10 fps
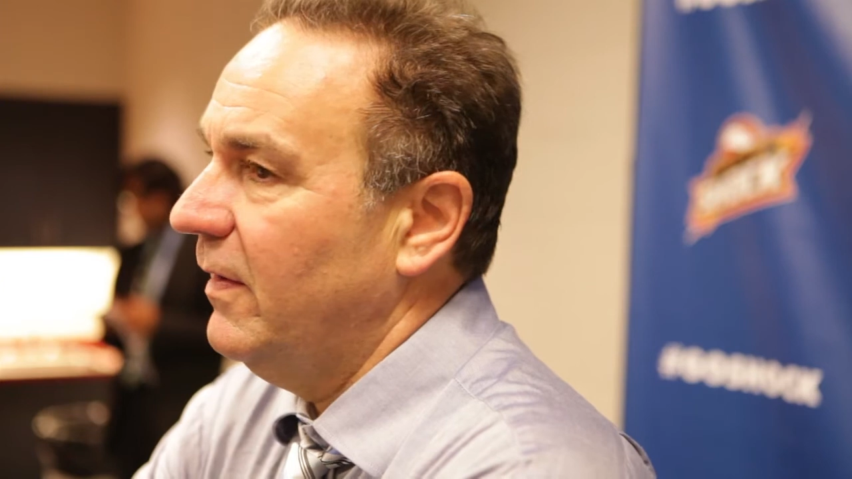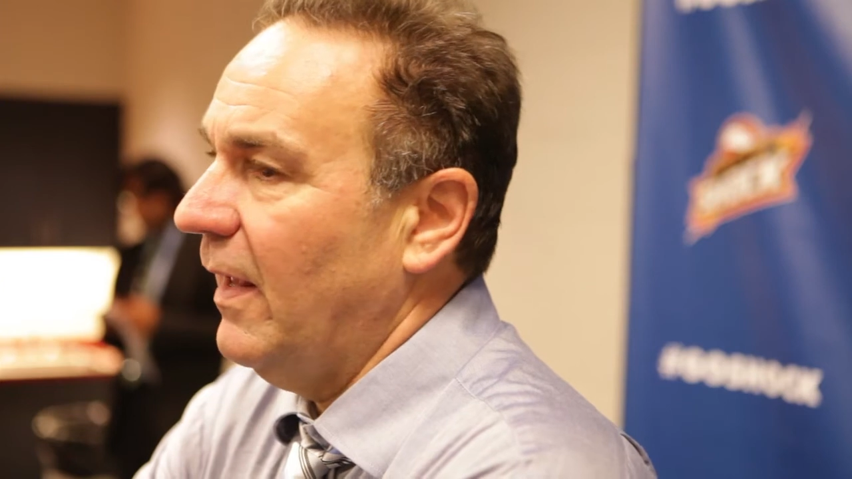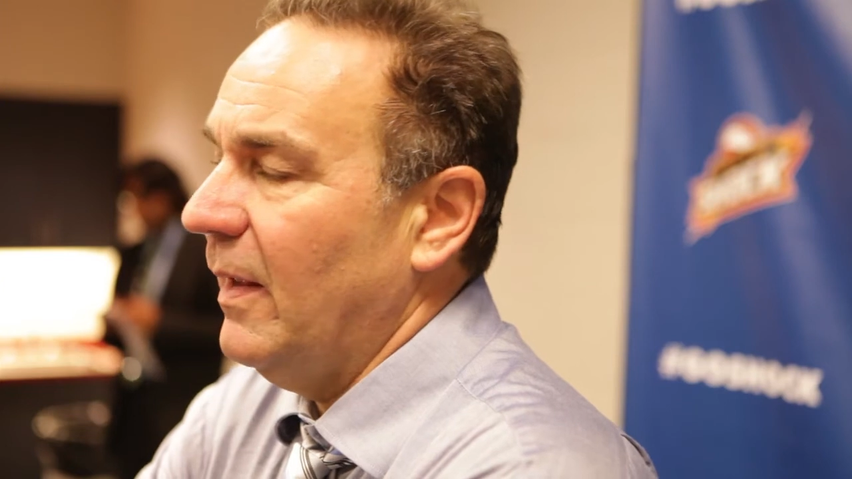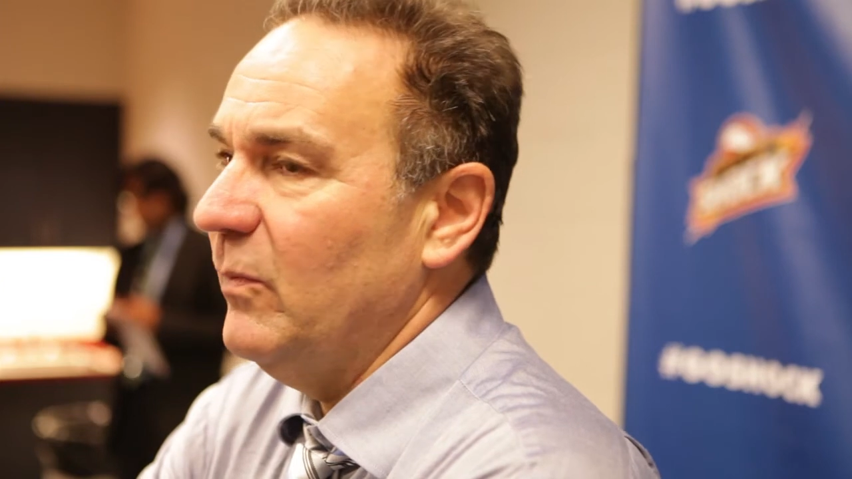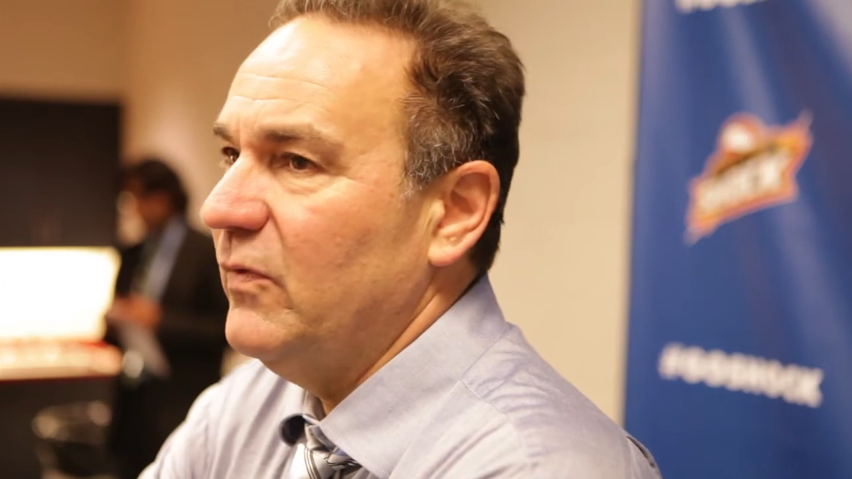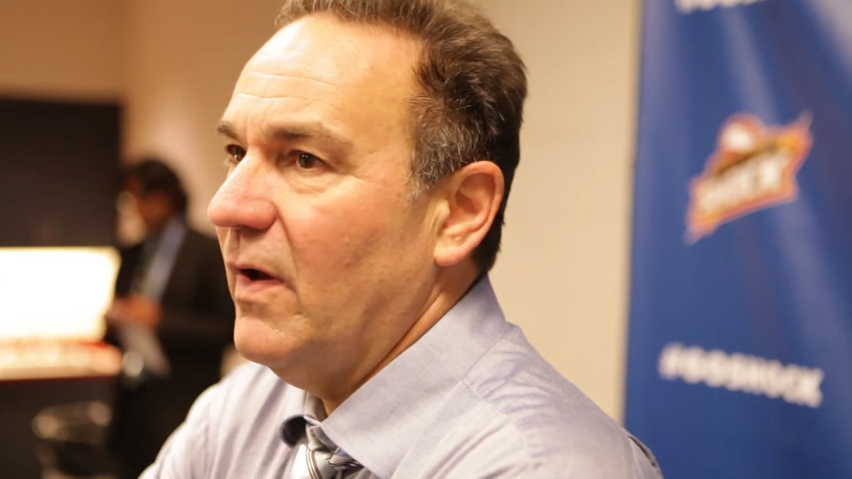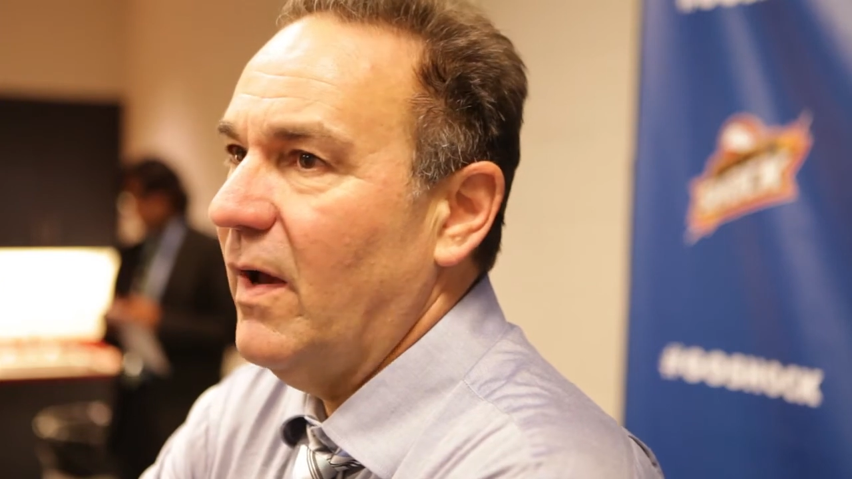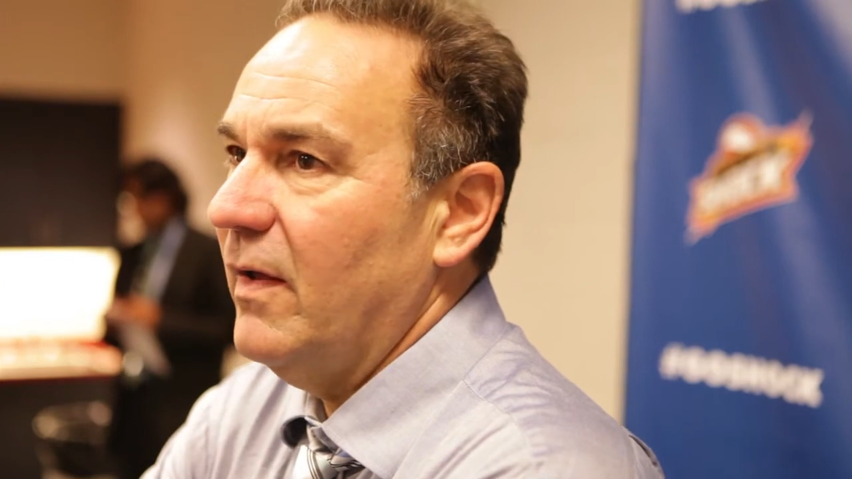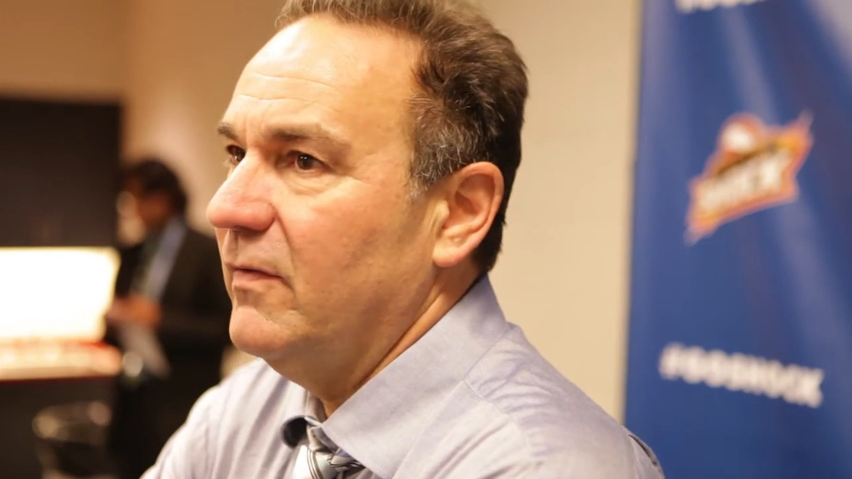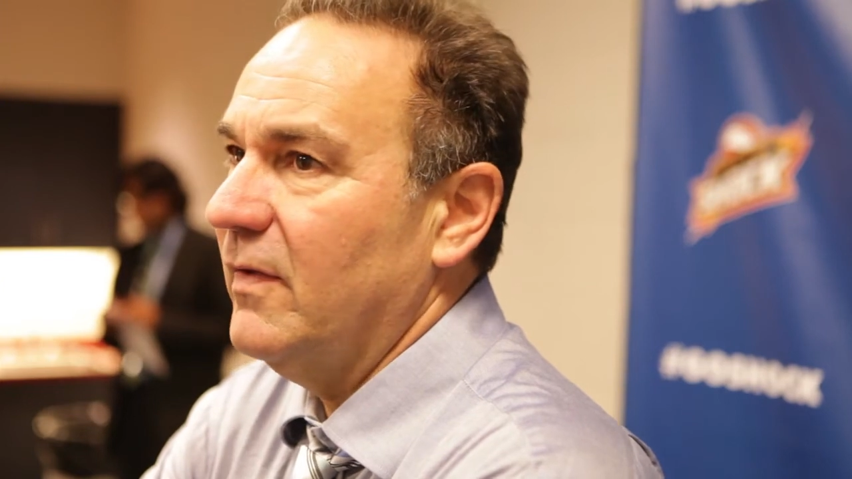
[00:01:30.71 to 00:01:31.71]
game
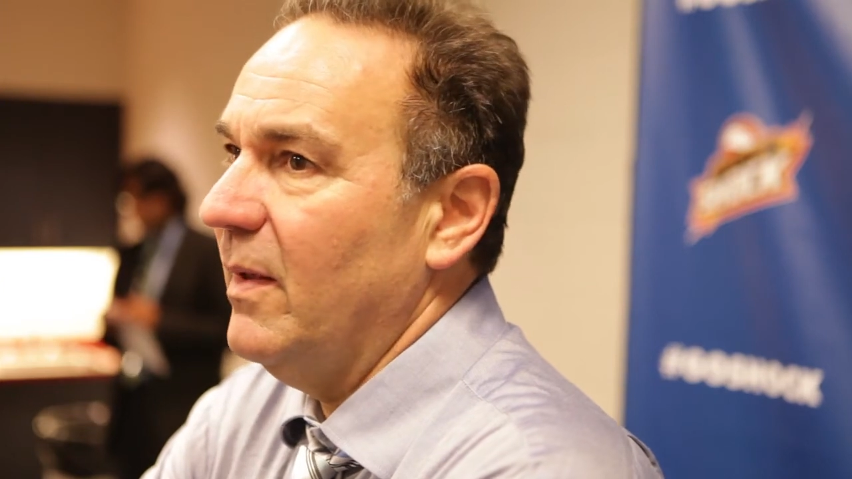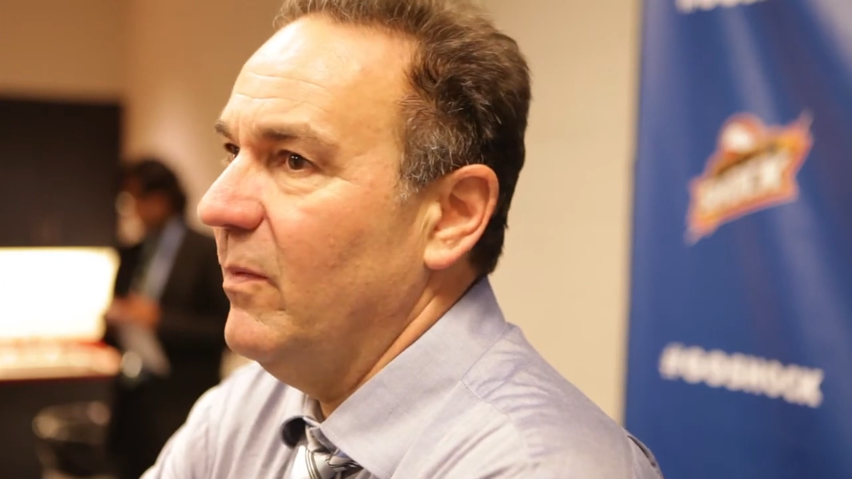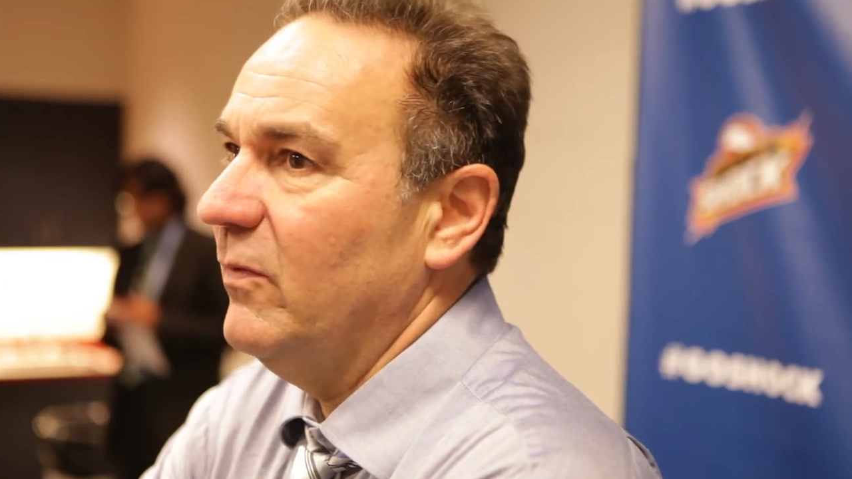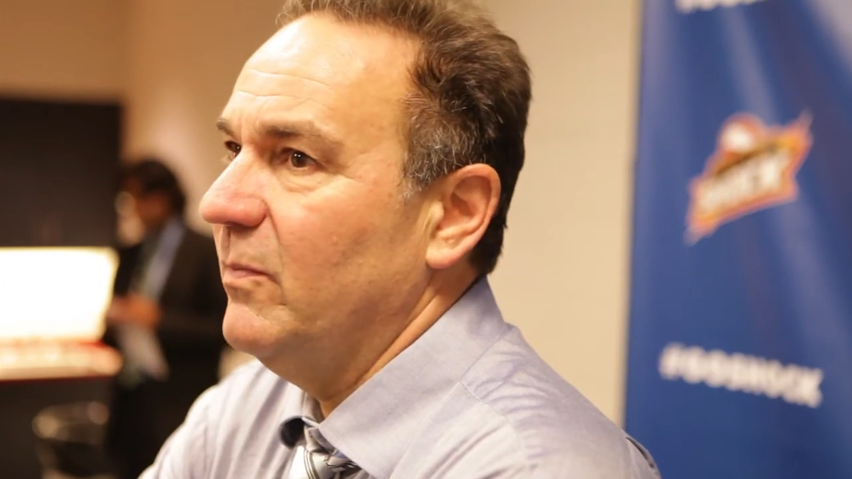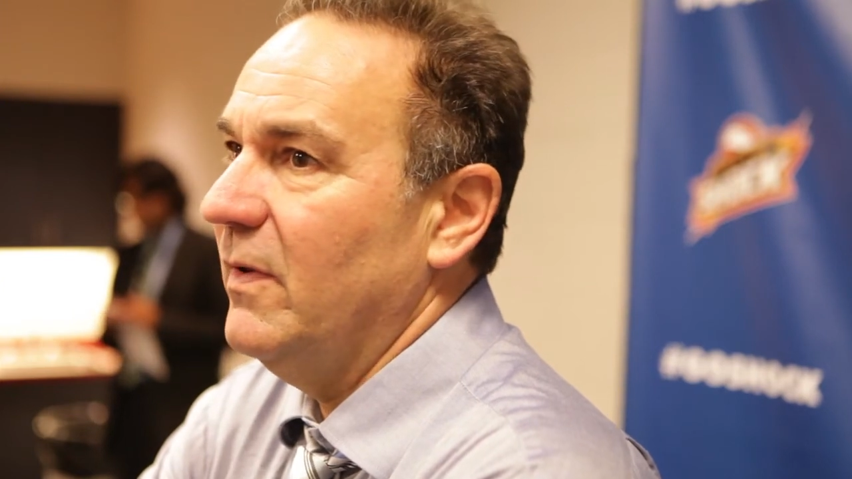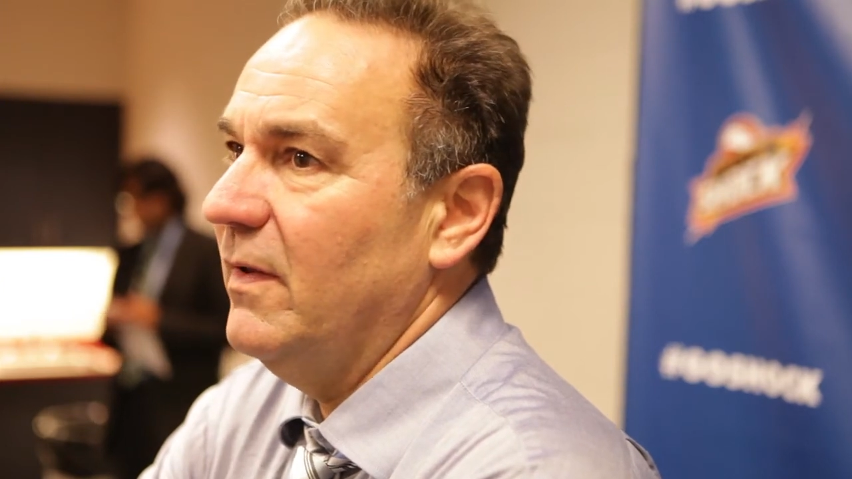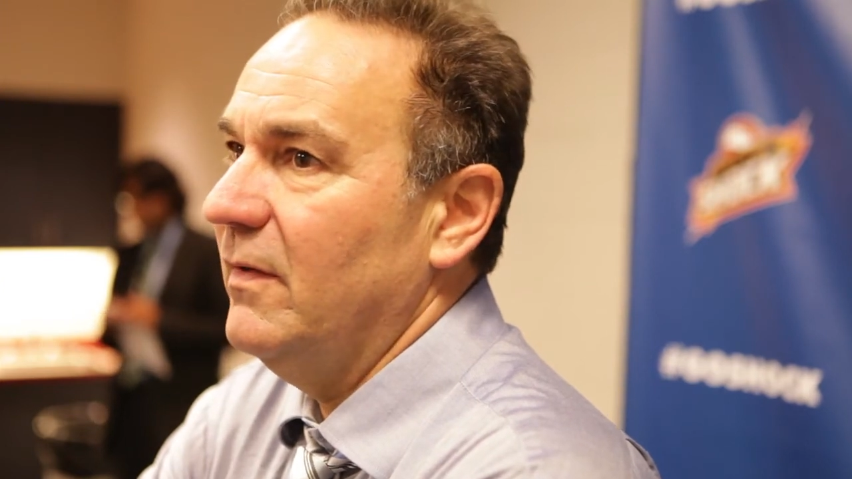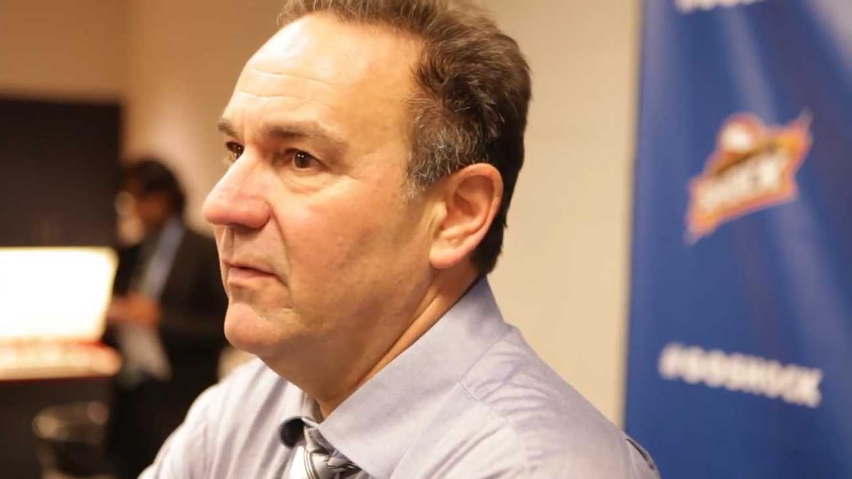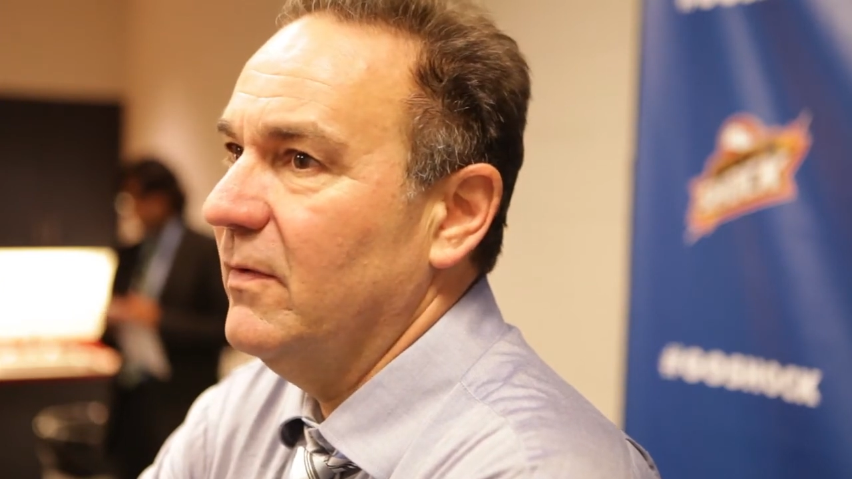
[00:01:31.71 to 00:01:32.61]
shots, game speed.